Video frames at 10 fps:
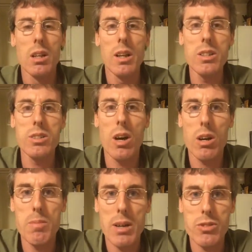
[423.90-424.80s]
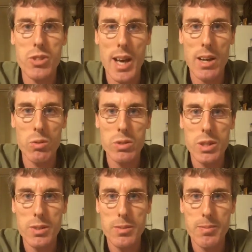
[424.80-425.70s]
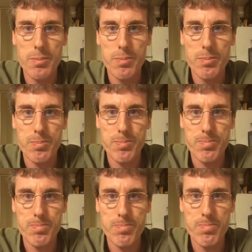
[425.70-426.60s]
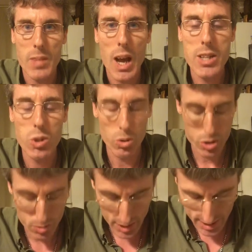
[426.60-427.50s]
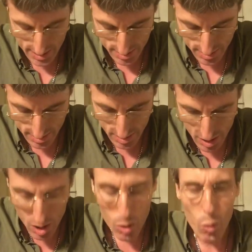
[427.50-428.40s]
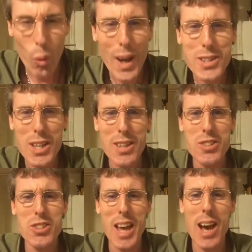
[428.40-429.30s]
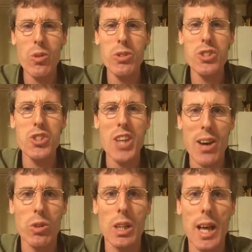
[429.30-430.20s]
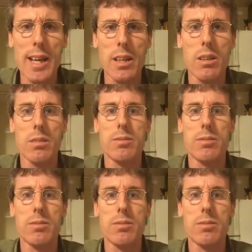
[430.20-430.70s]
Let us talk about sound. I told you again. What does sound like?